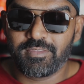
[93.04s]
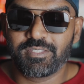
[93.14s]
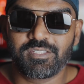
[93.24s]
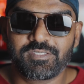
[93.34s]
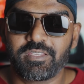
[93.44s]

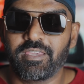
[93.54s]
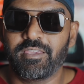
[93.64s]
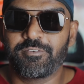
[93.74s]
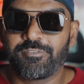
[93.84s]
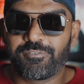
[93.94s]
This is
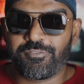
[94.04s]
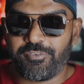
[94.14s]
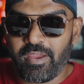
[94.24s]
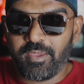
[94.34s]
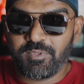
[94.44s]
the
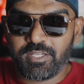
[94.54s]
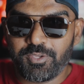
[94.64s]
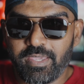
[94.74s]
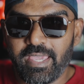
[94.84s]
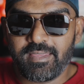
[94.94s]
frame that
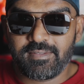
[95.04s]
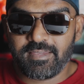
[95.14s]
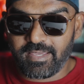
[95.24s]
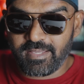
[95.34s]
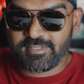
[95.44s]
you get.
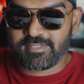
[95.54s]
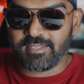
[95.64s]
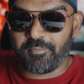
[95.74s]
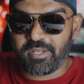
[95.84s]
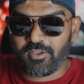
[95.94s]
It's
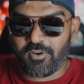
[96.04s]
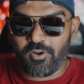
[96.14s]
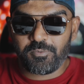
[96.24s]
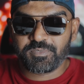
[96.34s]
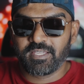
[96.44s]
a bit
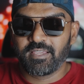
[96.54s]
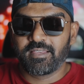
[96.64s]
cropped.